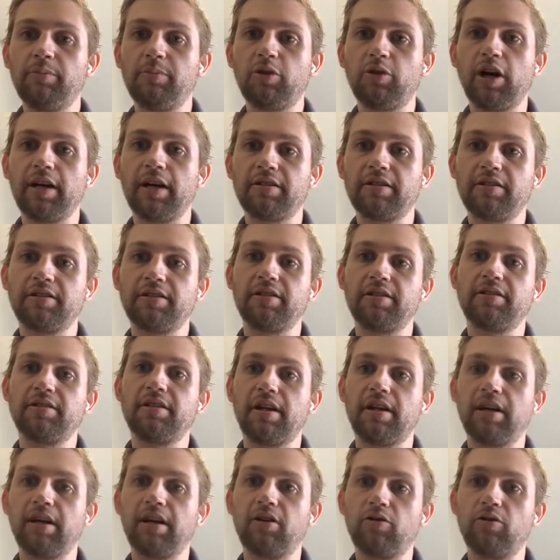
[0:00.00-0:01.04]
practices
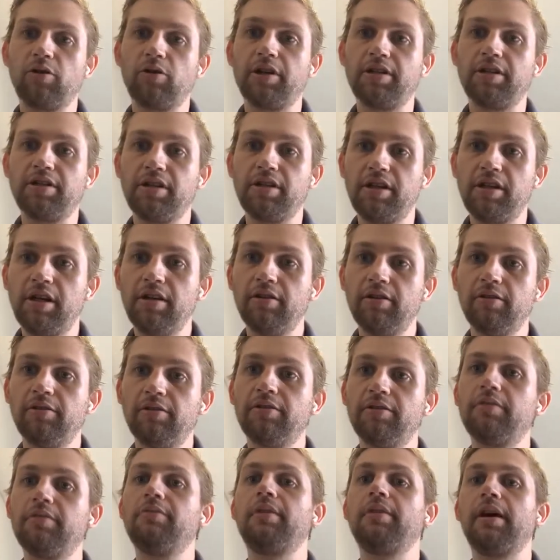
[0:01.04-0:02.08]
that increase
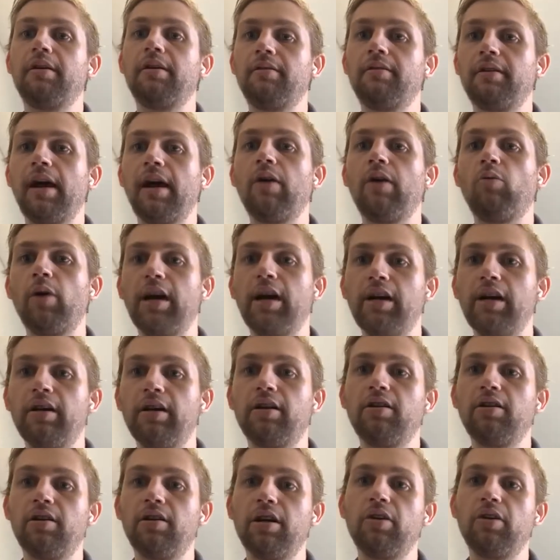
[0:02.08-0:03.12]
yield, that way
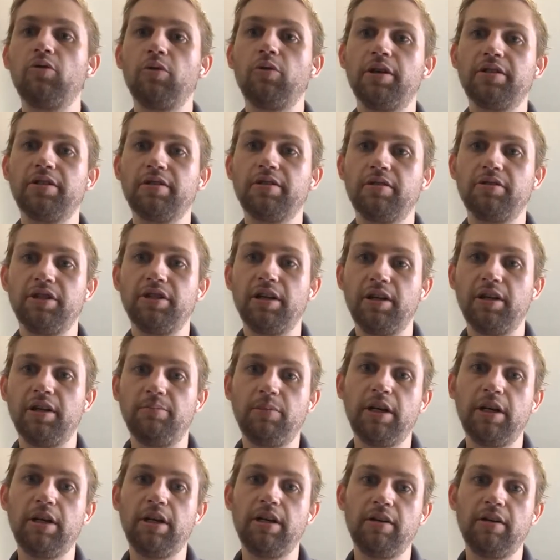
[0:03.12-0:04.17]
could increase their
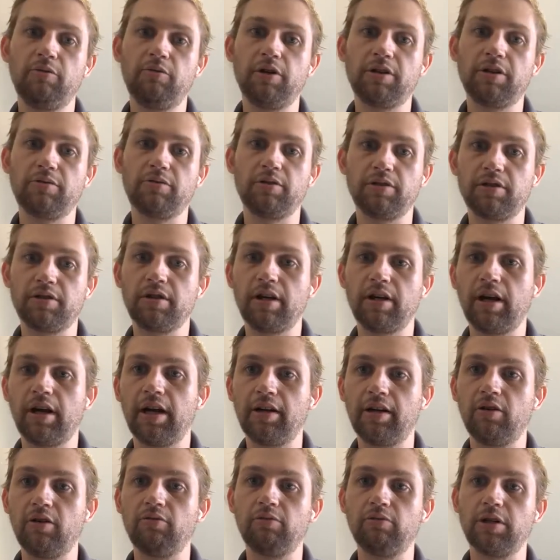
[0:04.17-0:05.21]
GDP, which was, I
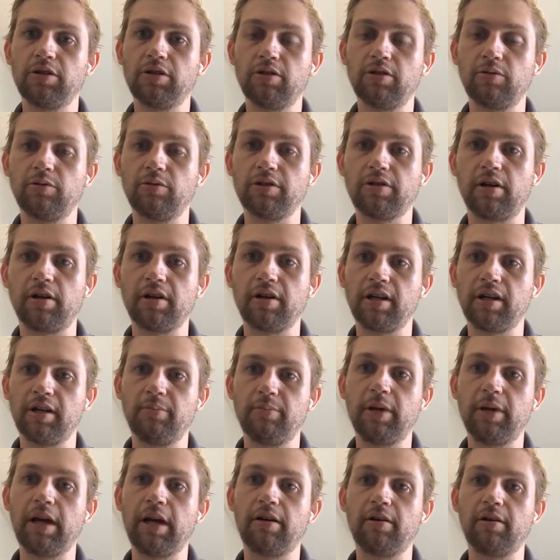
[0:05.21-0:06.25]
know Richard was talking
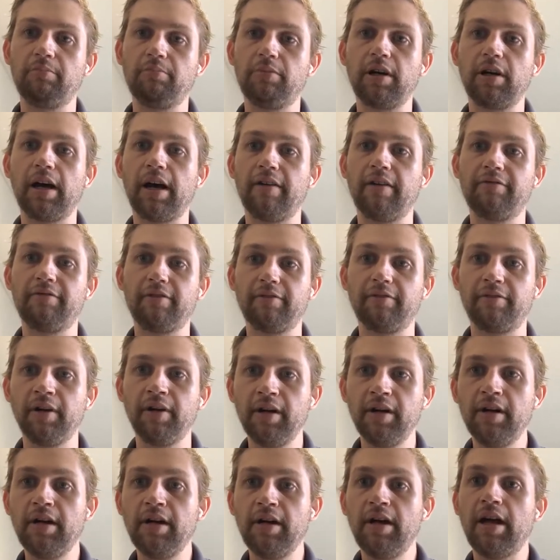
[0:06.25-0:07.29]
about on behalf of
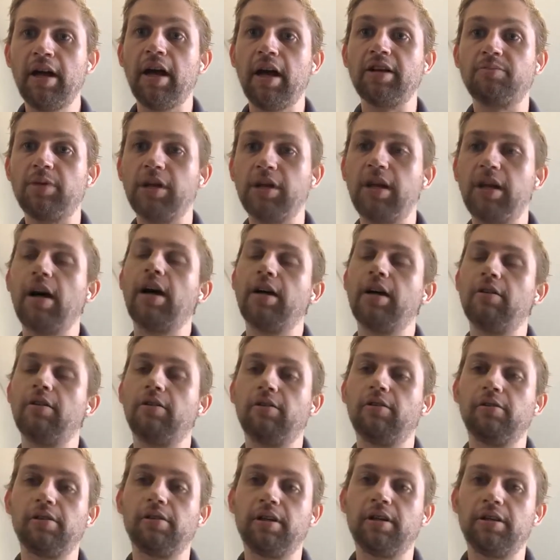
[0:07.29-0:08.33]
SPI
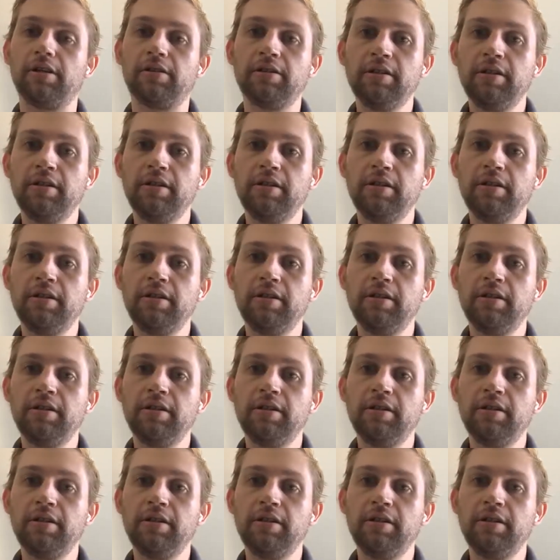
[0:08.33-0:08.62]
earlier.